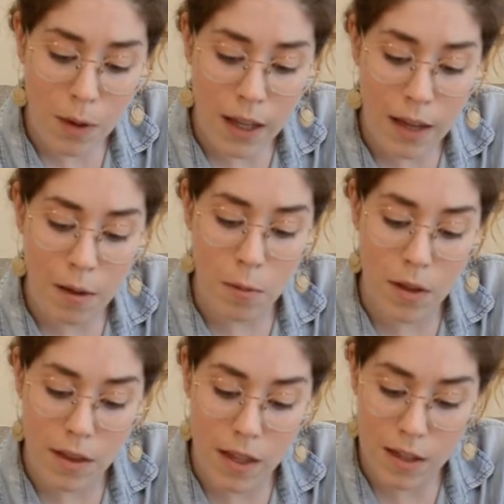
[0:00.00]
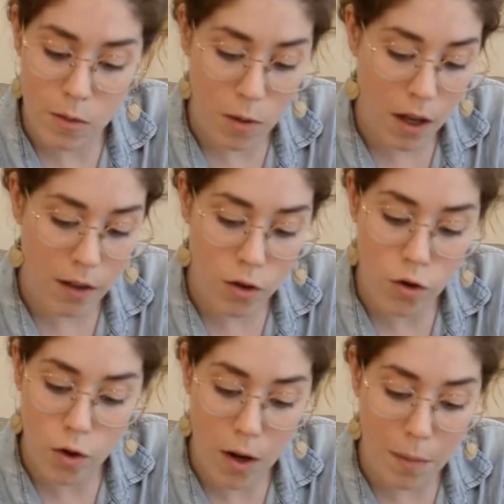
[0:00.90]
play with this with other
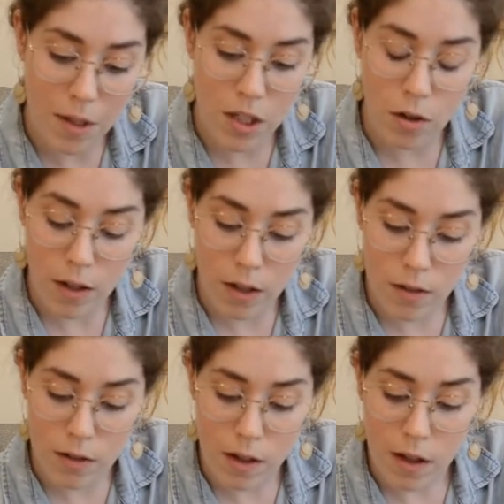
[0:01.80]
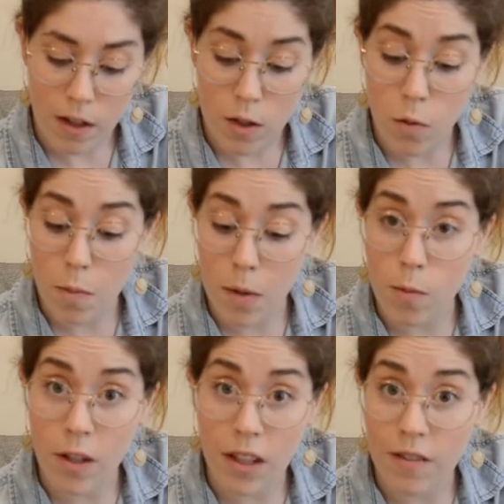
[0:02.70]
drawing materials. So it'd be
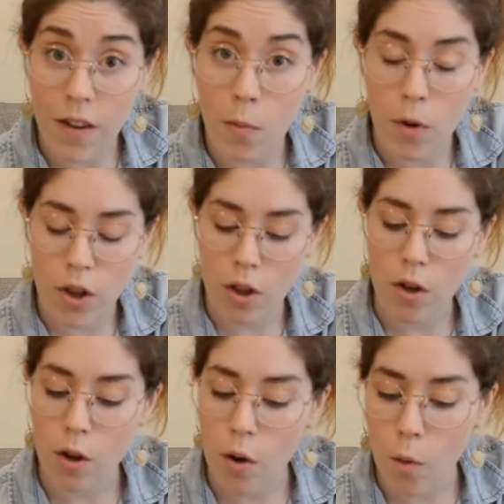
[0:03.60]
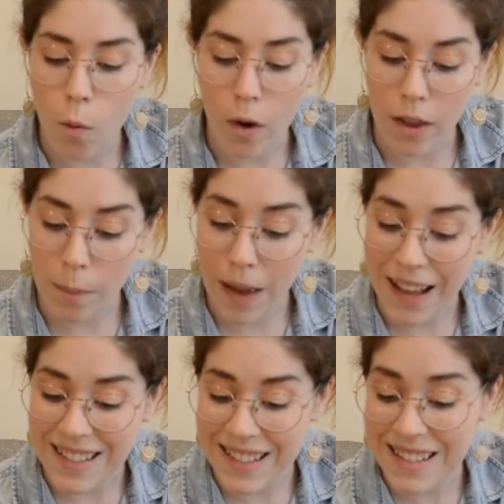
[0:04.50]
really fun with oil
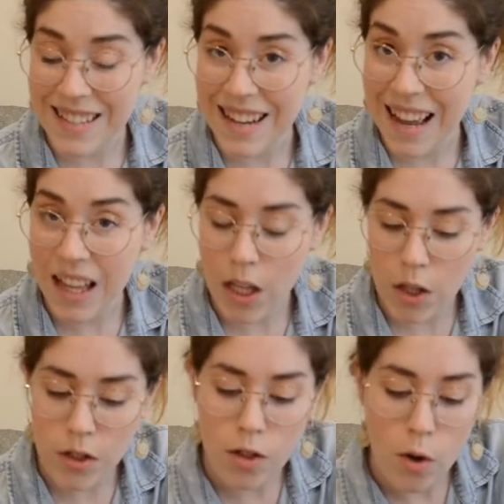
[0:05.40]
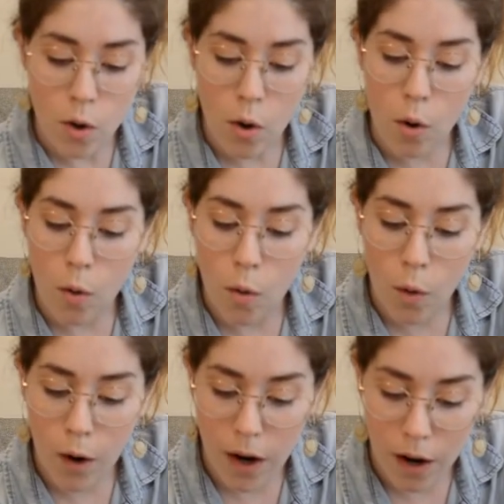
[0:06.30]
pastels
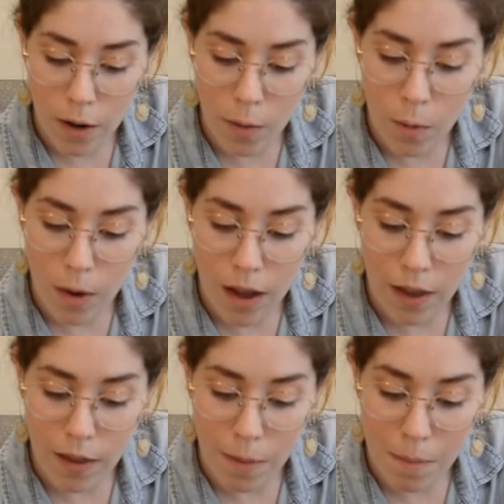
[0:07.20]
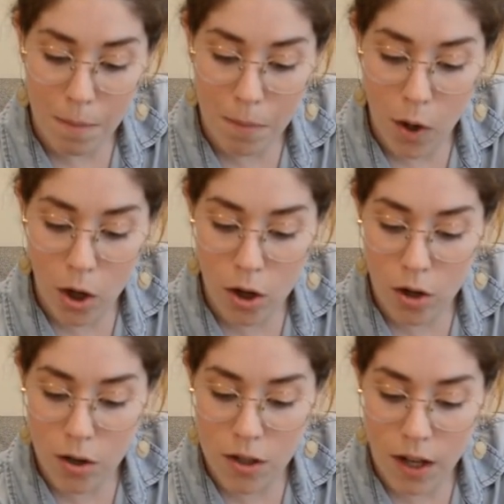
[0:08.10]
or with
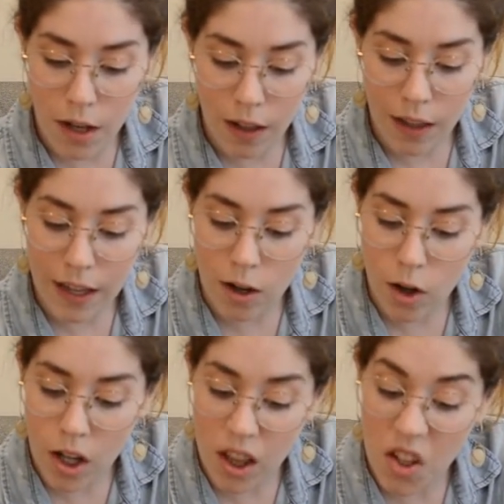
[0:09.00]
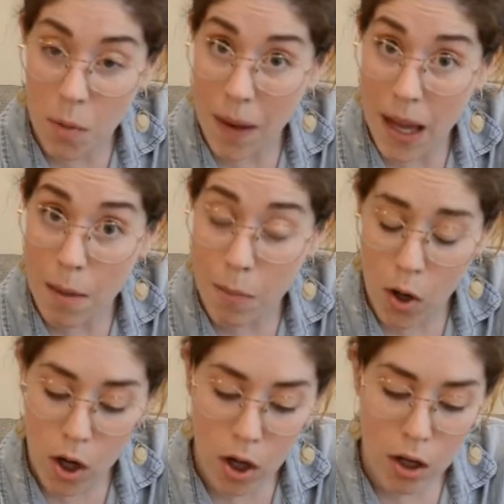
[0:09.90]
markers on a lighter color
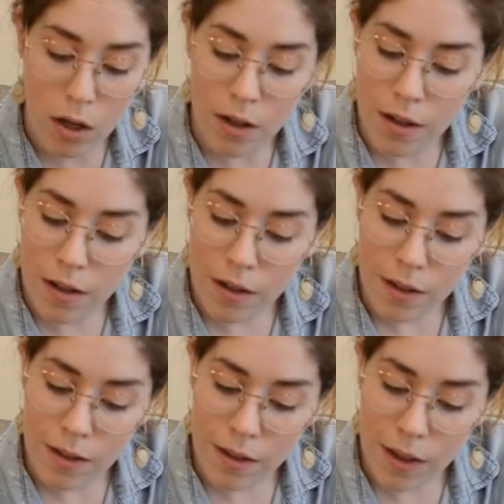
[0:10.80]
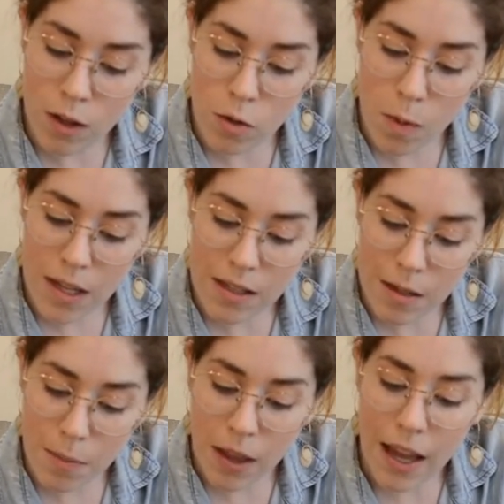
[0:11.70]
paper. There's ways
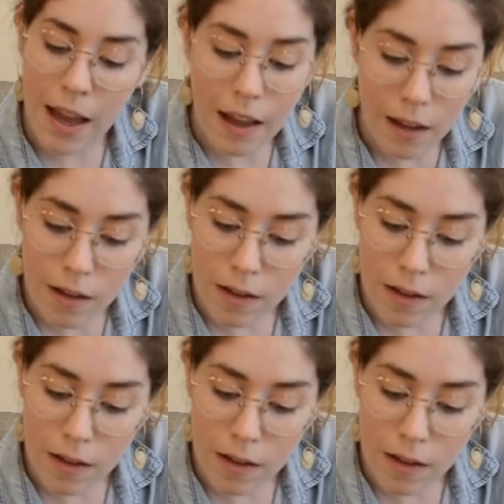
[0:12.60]
to play.